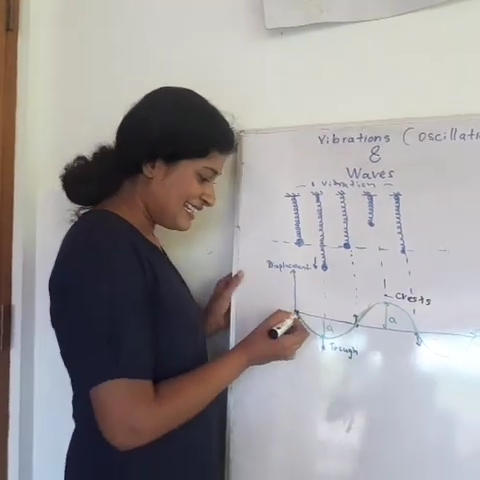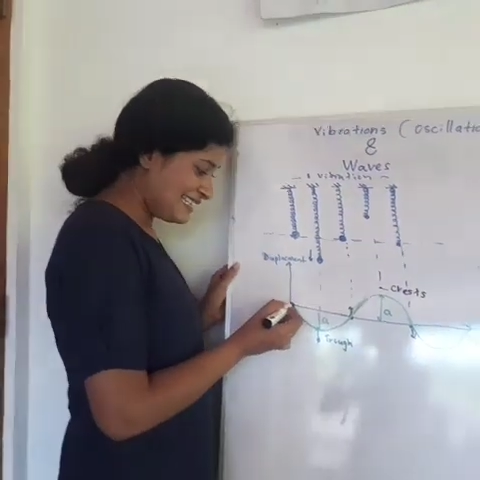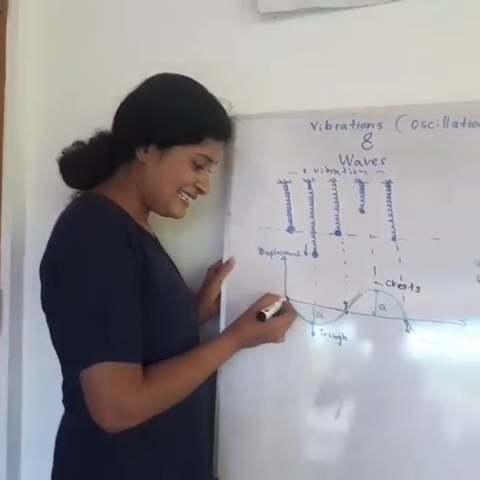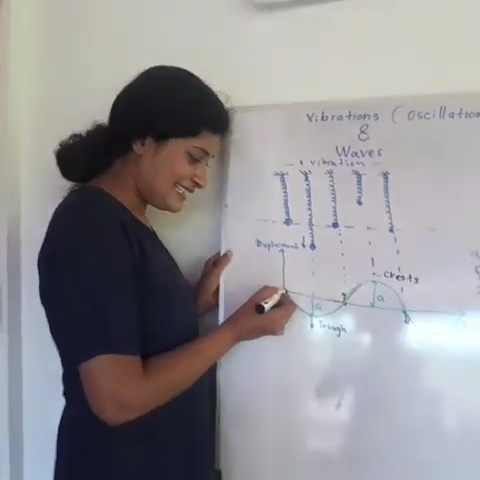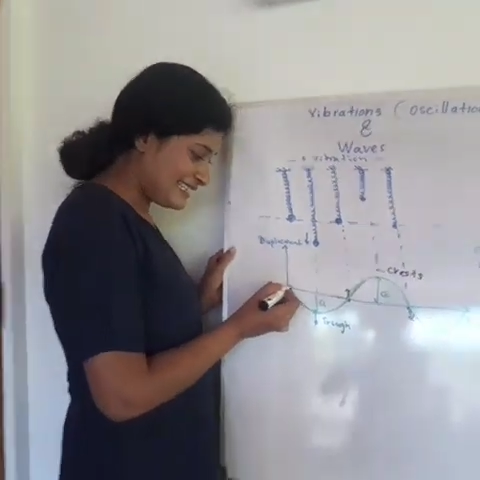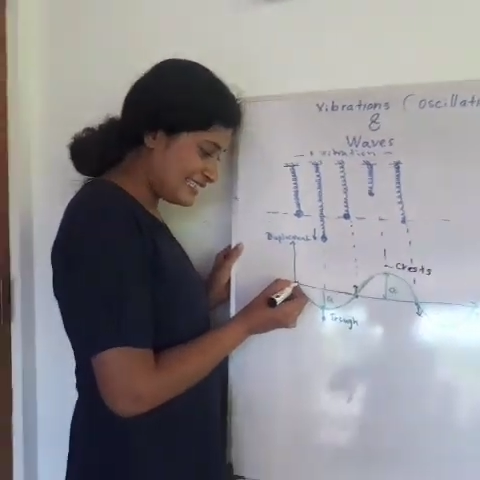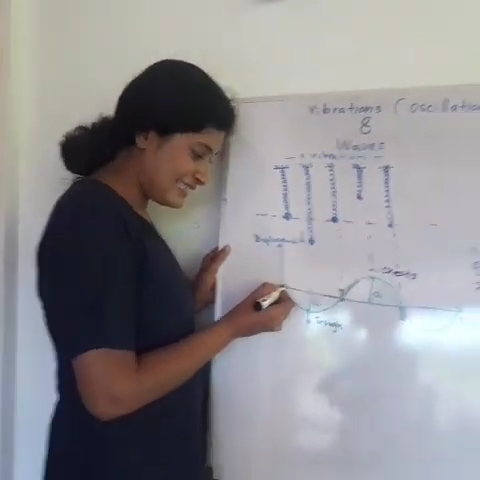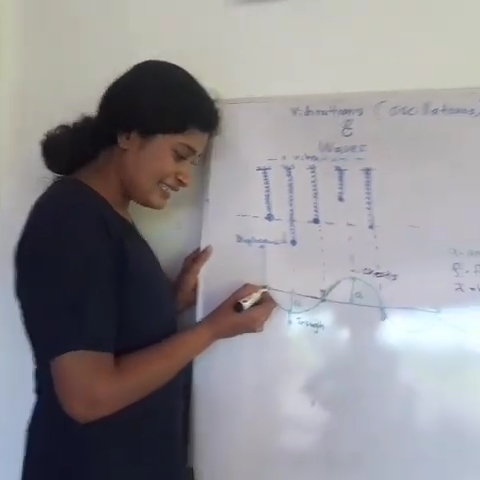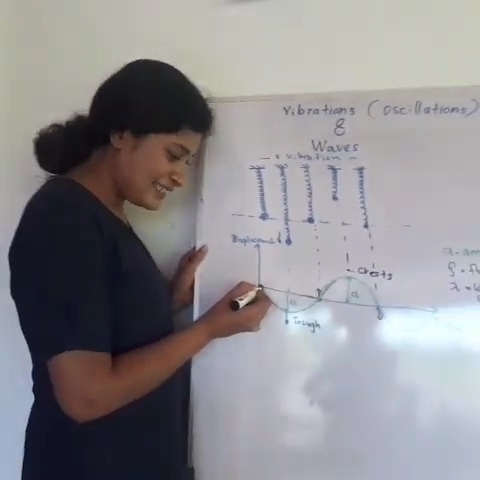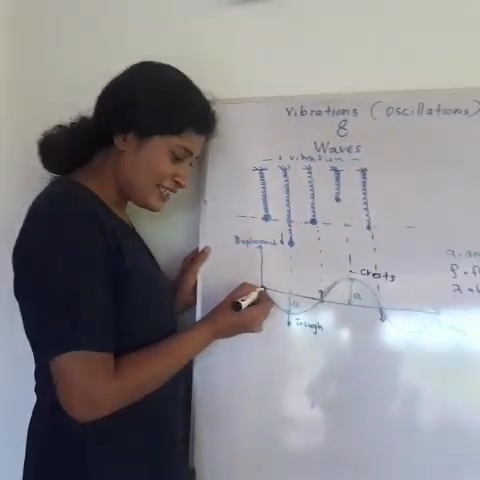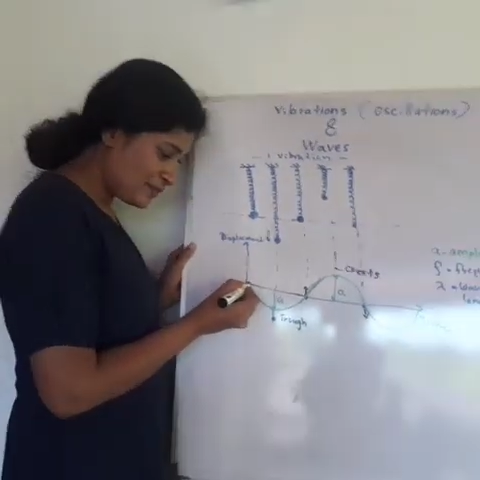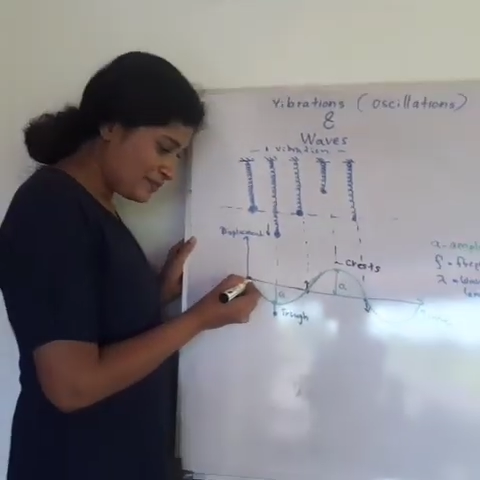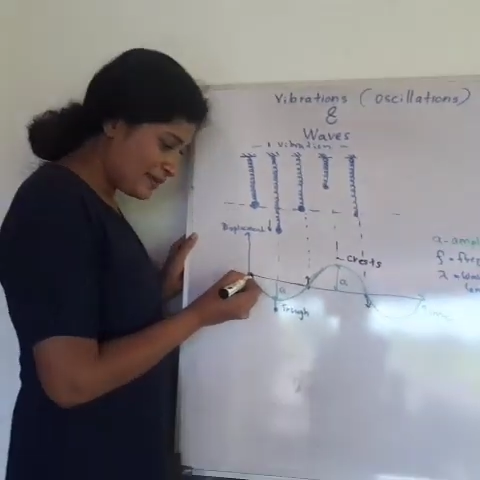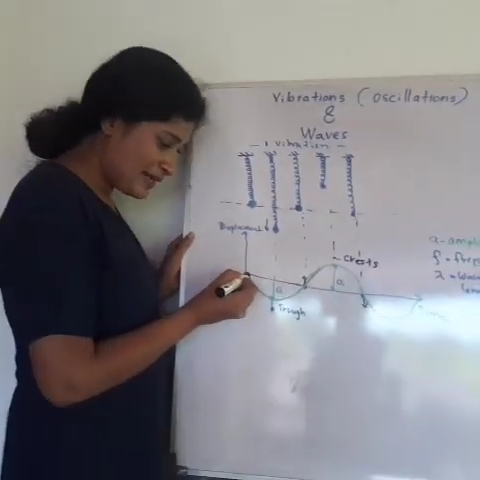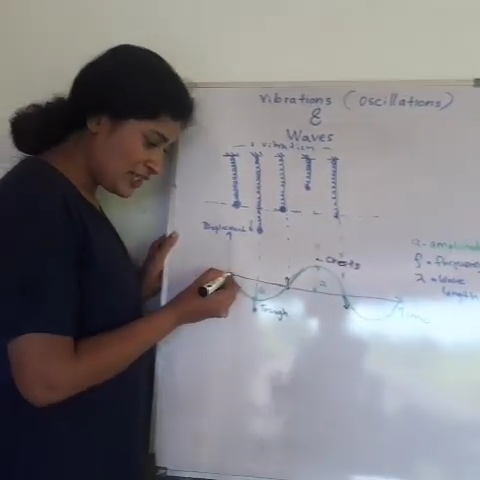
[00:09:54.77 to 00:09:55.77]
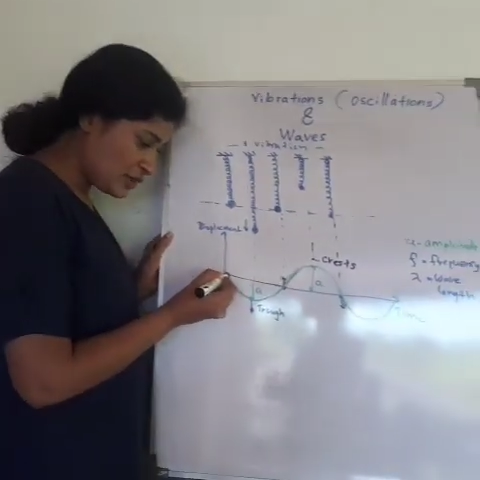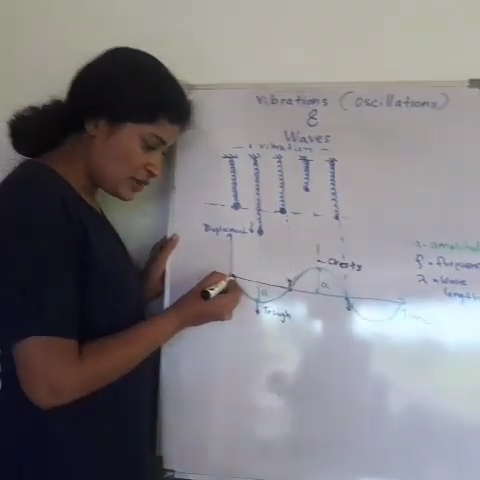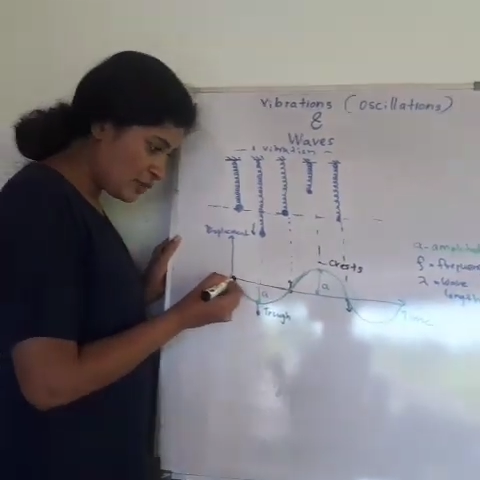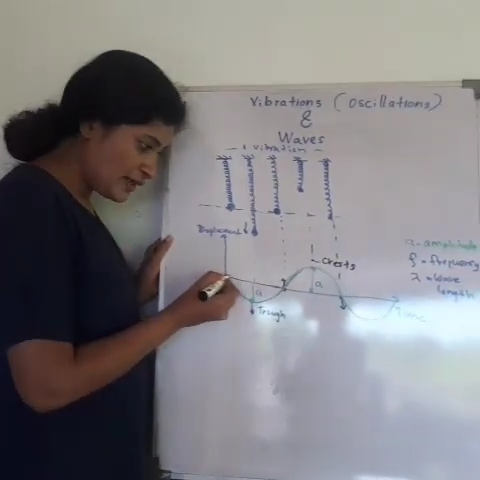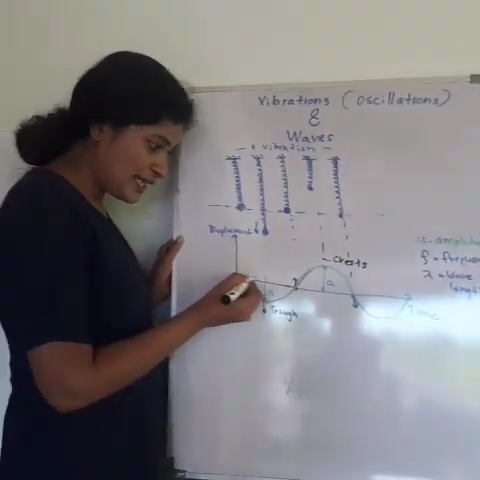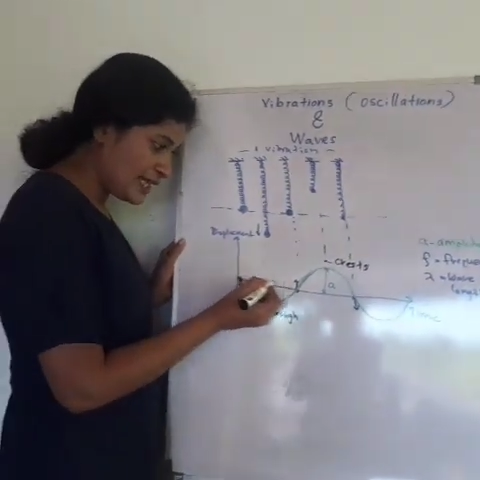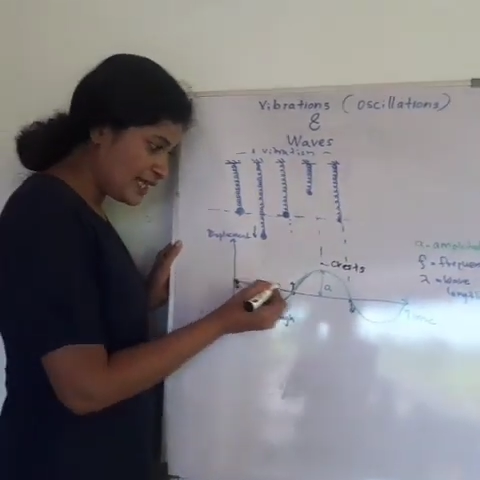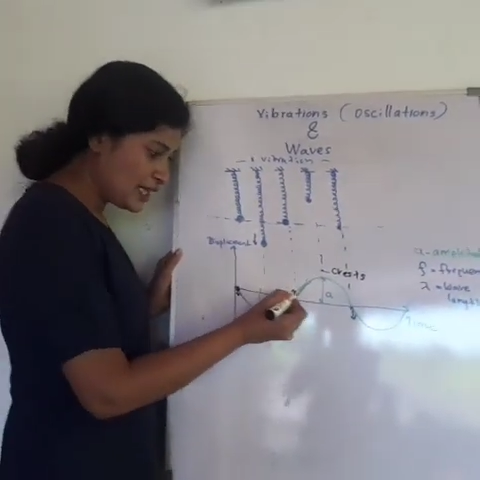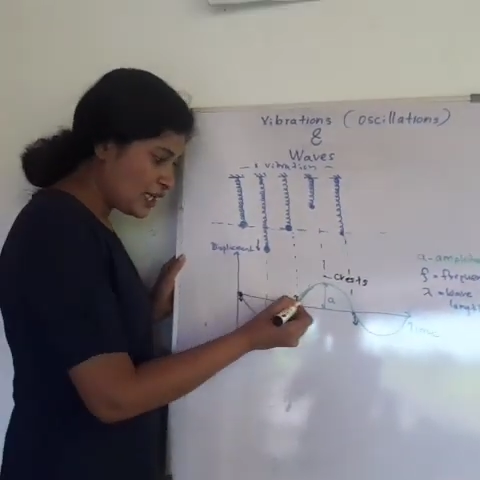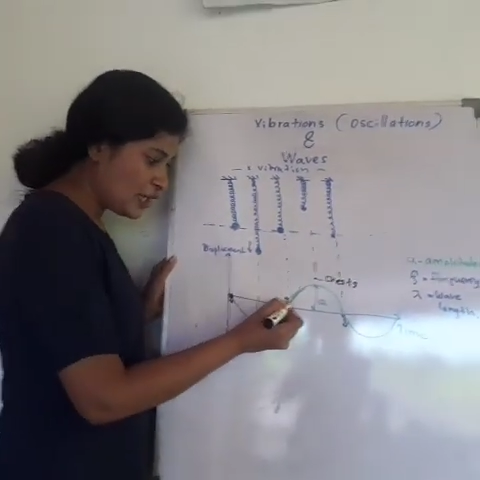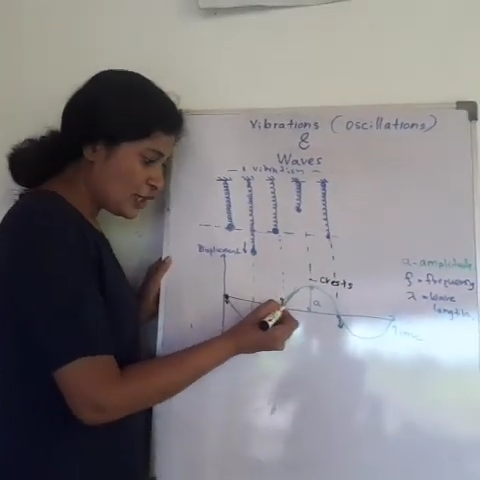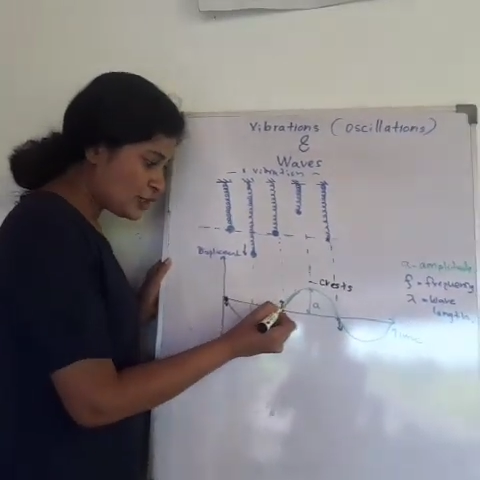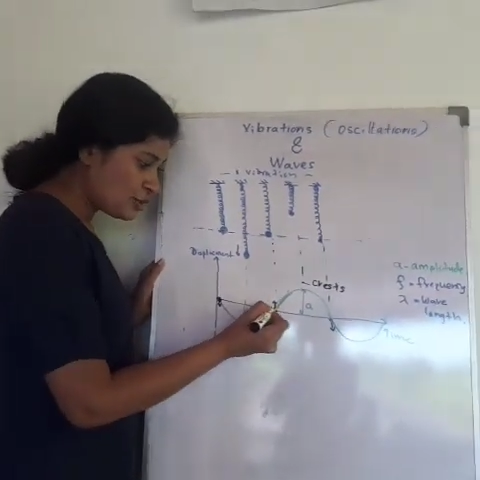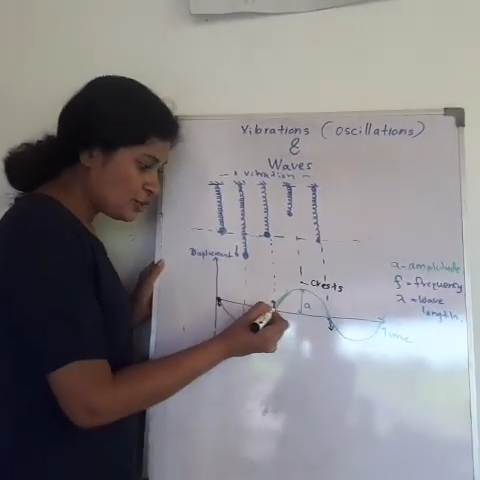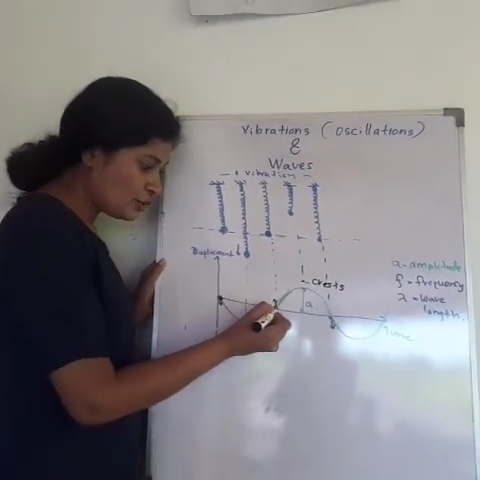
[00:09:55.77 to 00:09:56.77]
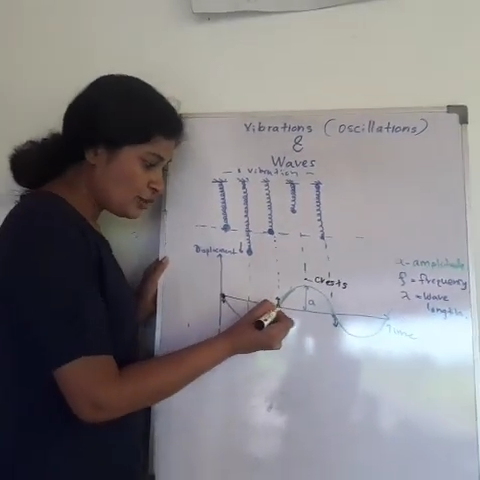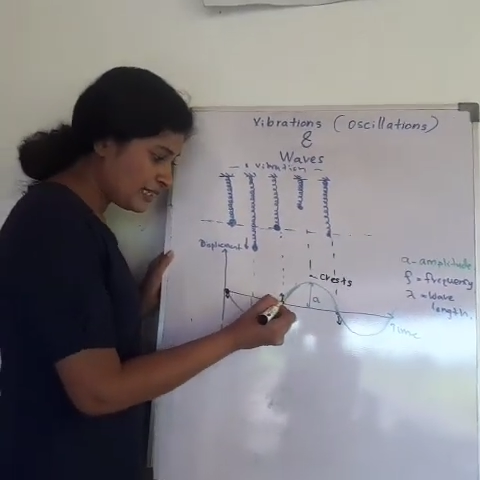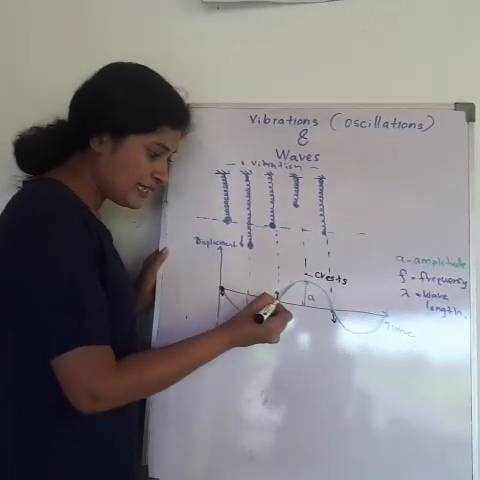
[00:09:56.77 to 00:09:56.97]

distance between two